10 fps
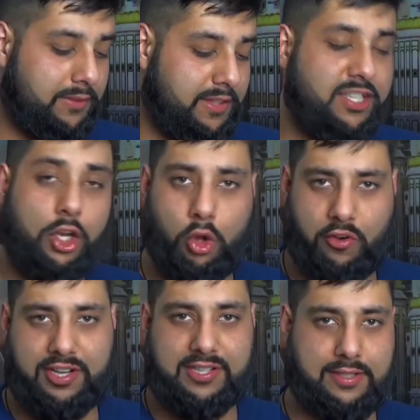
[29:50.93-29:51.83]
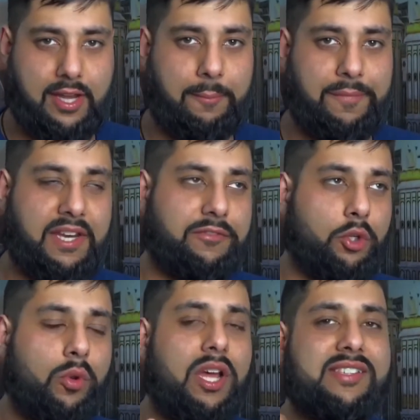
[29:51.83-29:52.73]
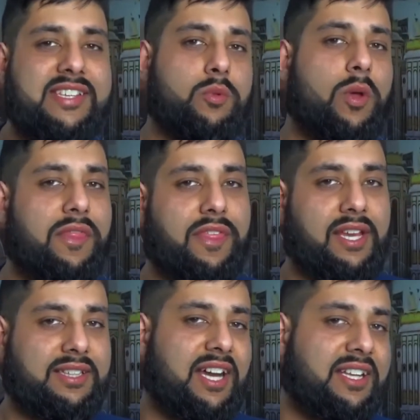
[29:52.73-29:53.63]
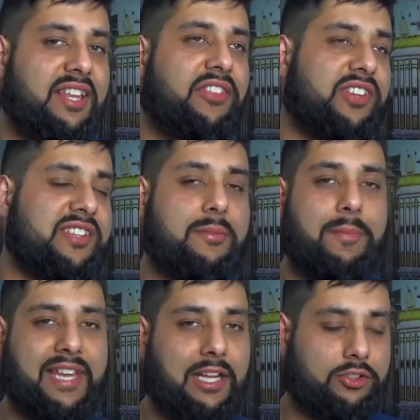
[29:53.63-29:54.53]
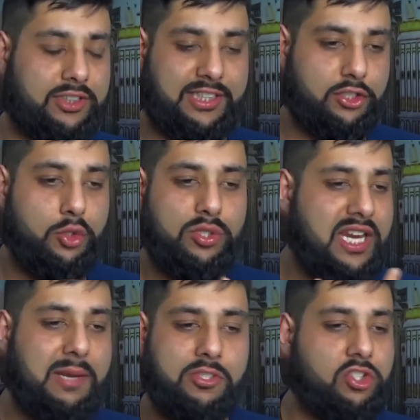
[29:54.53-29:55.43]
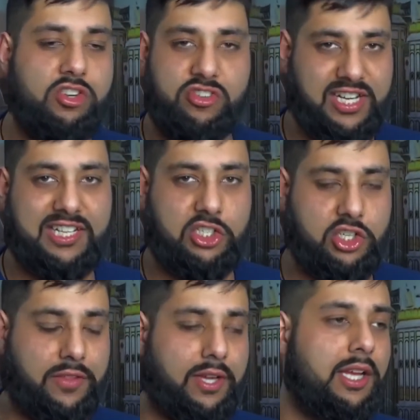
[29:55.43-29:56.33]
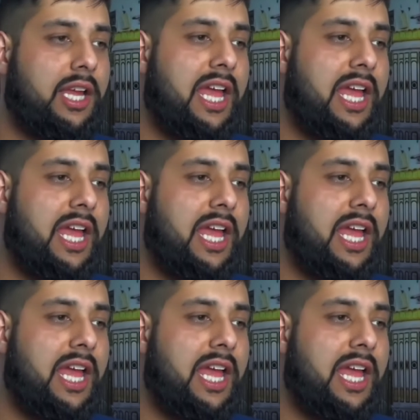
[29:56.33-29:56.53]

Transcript: there's a law in Islam that if the Quran says one thing and the Hadith says something else, and these two statements contradict each other,